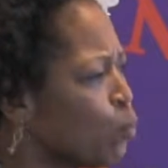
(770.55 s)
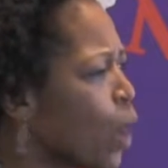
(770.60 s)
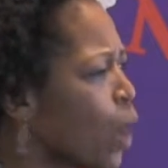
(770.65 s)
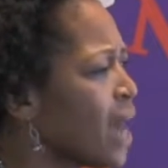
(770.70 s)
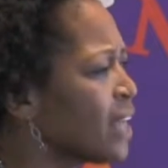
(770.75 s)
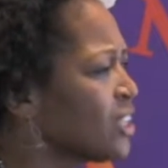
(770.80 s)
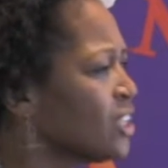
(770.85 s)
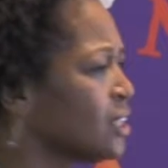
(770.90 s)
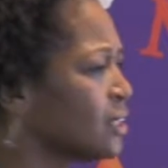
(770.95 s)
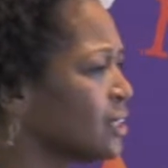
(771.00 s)
be
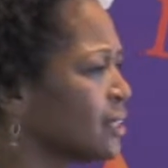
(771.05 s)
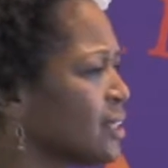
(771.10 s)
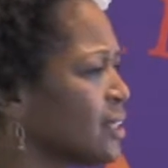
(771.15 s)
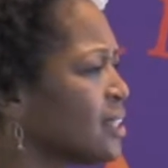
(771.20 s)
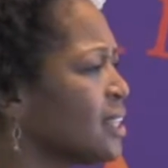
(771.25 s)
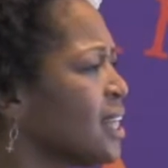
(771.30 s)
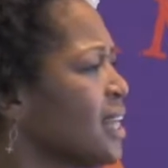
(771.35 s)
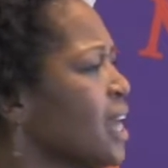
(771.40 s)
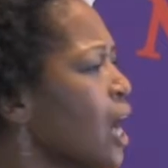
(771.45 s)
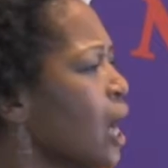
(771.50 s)
watching to
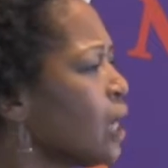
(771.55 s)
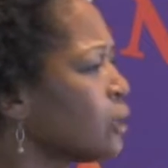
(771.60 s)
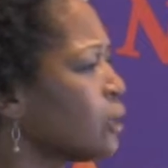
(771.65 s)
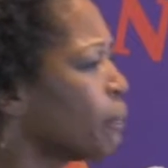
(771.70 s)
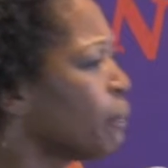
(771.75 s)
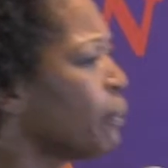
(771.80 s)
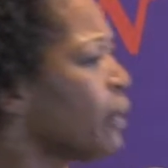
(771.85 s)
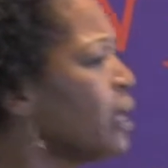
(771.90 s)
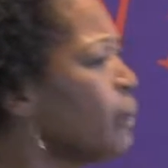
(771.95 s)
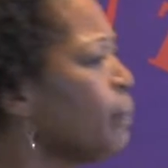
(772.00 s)
see
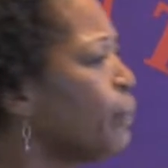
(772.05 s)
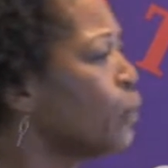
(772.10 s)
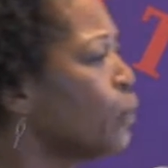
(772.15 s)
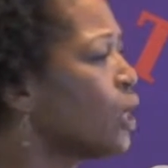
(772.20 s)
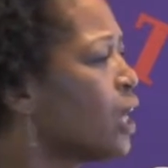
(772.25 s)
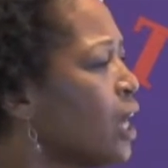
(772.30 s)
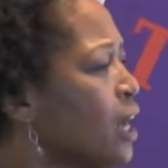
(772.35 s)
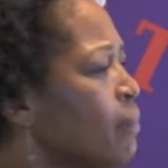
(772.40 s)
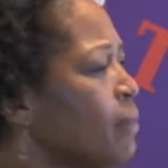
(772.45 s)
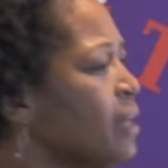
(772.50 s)
are the people
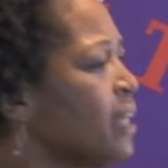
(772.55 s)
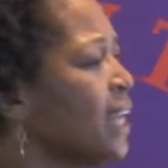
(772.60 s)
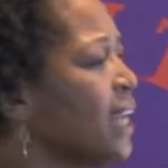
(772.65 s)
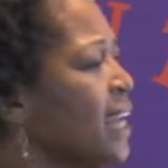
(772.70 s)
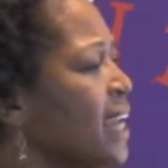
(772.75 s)
coming